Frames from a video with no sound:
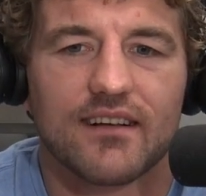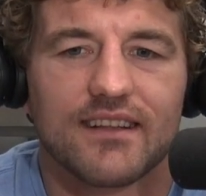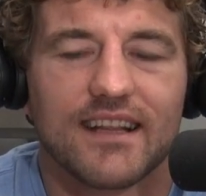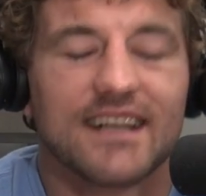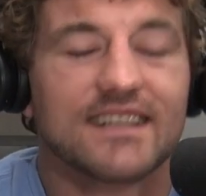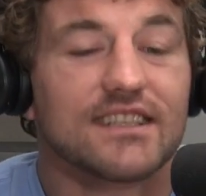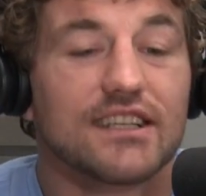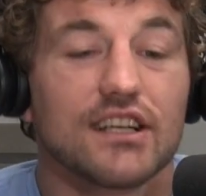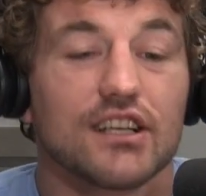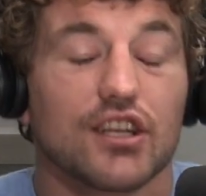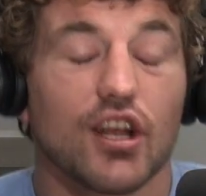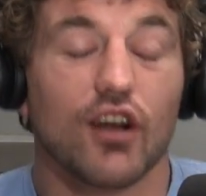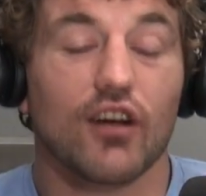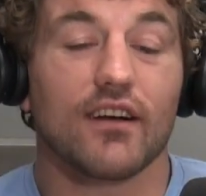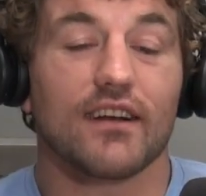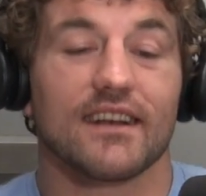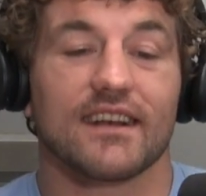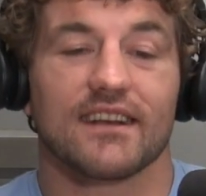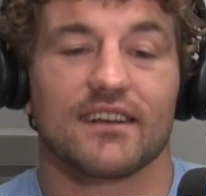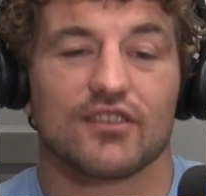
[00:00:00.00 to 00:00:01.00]
That's an
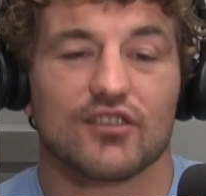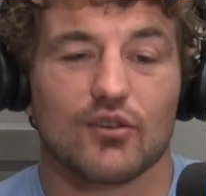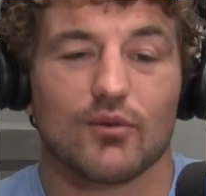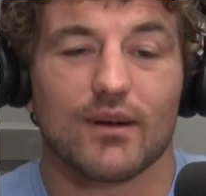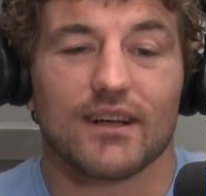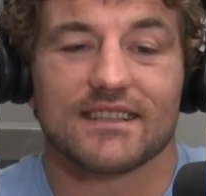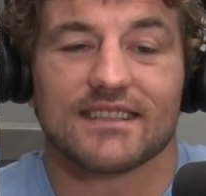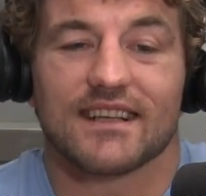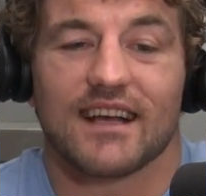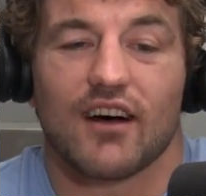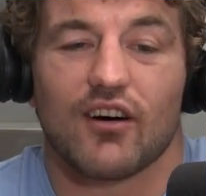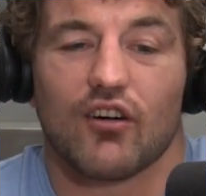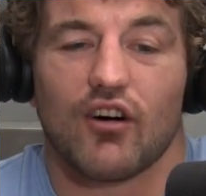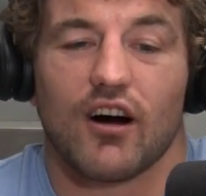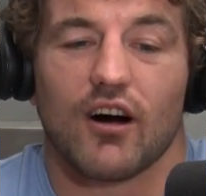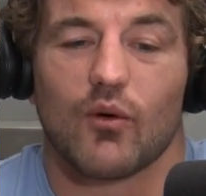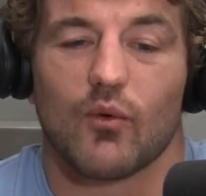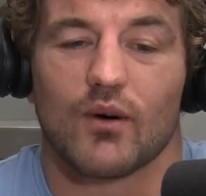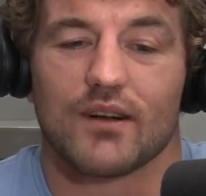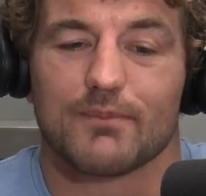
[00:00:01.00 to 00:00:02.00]
eternity. Do you realize how
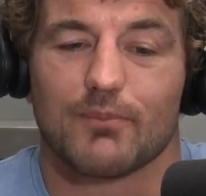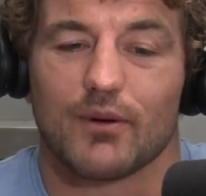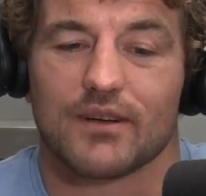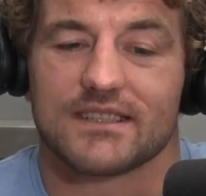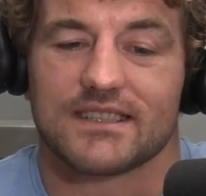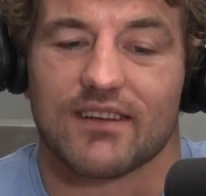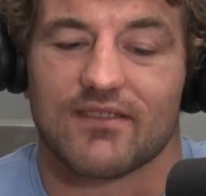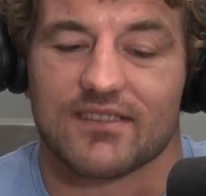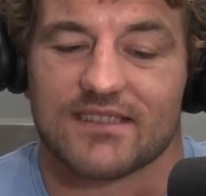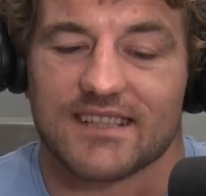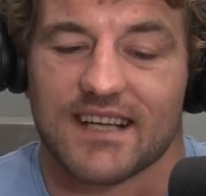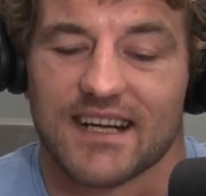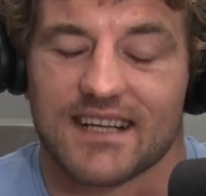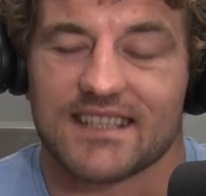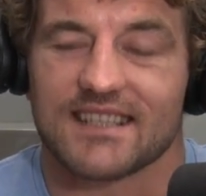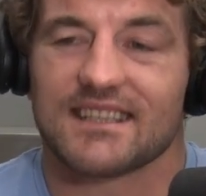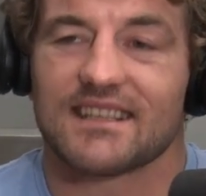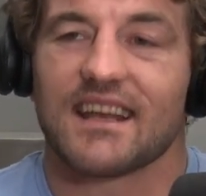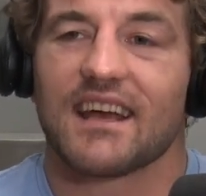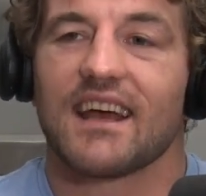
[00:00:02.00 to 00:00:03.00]
long 1.7
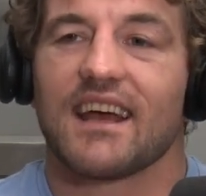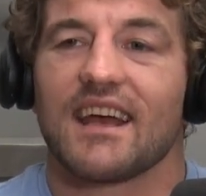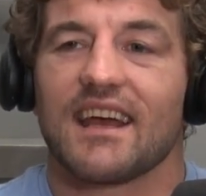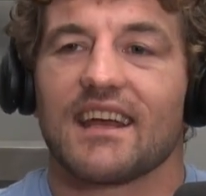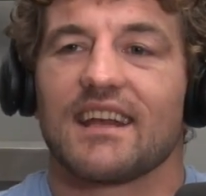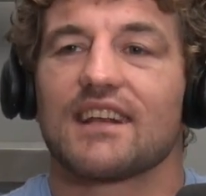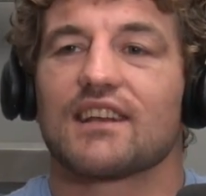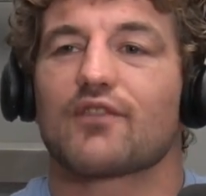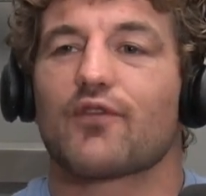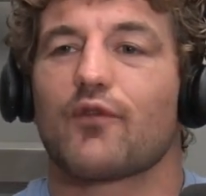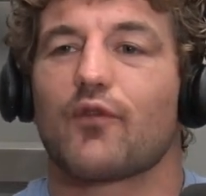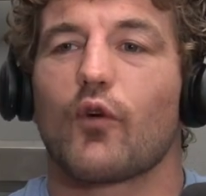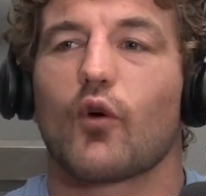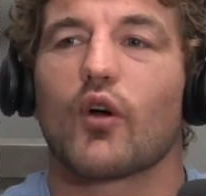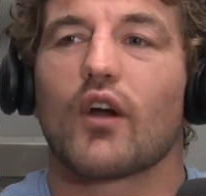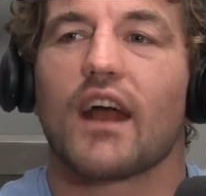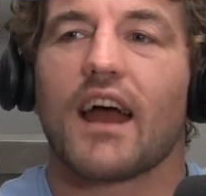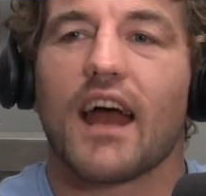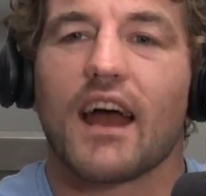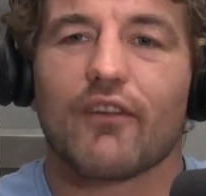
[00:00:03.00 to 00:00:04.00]
seconds is? It is that,
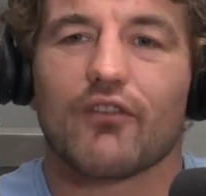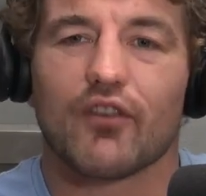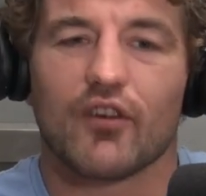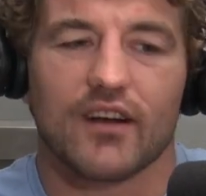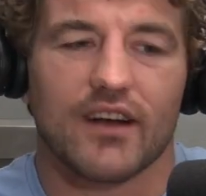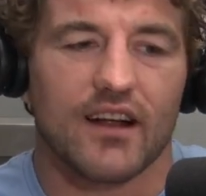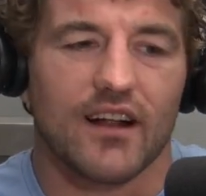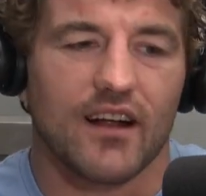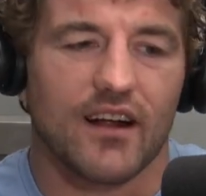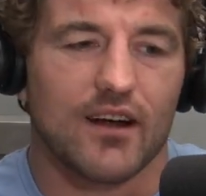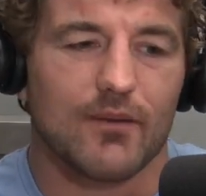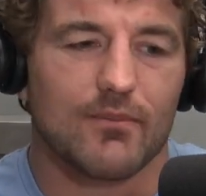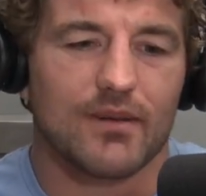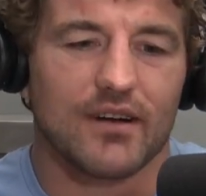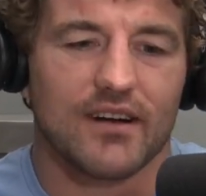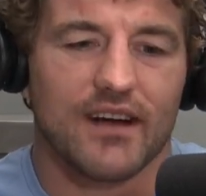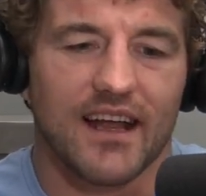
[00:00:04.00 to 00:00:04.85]
forever at 100 meter